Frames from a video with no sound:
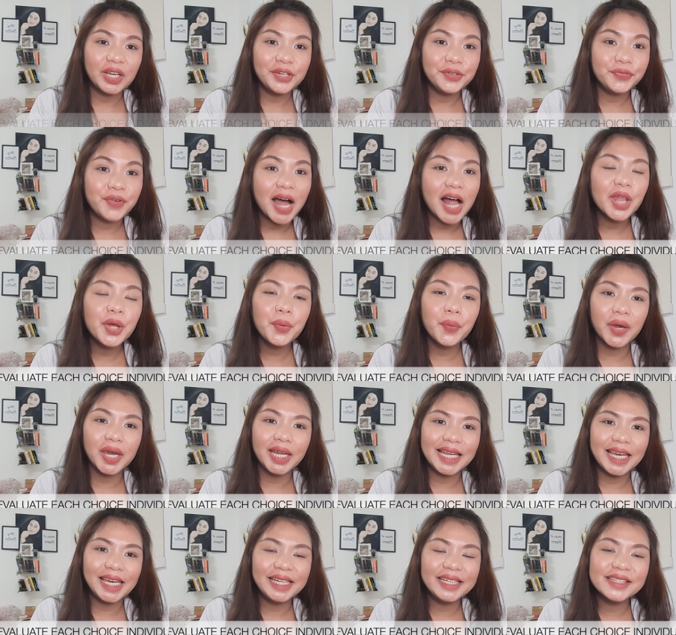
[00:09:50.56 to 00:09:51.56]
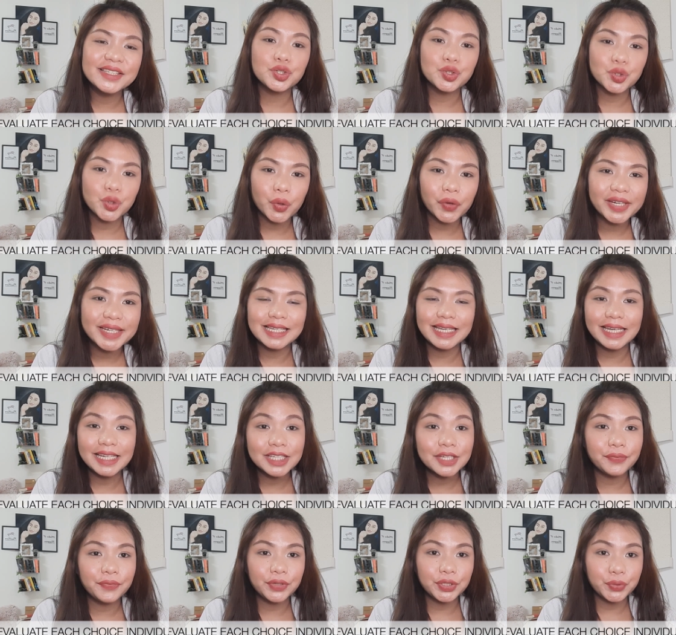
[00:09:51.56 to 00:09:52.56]
evaluate each choice
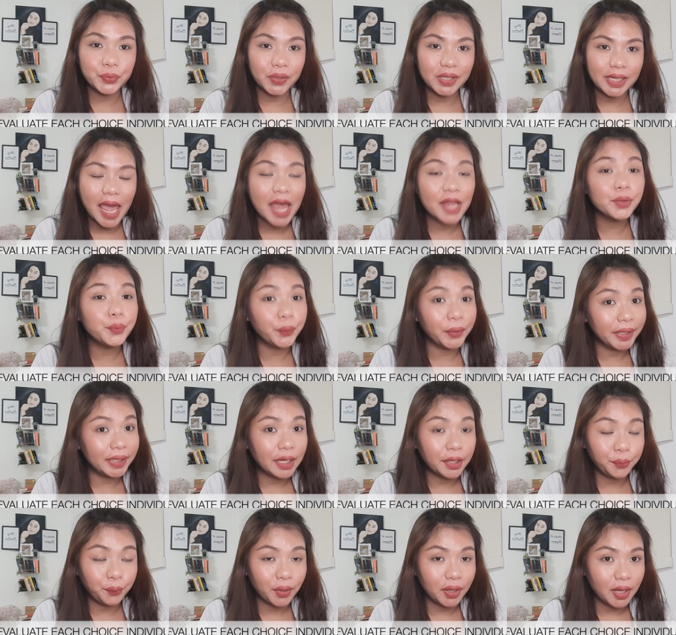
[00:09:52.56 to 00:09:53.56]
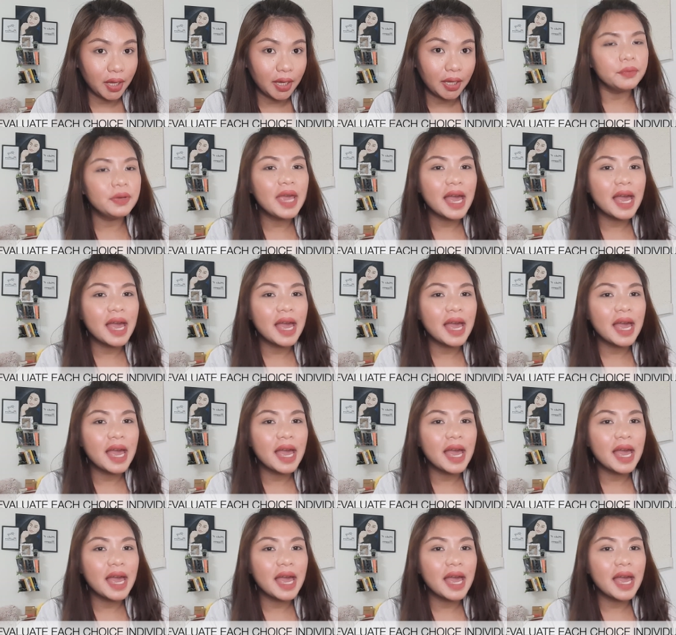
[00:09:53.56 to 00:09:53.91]
individually. And we're done with it.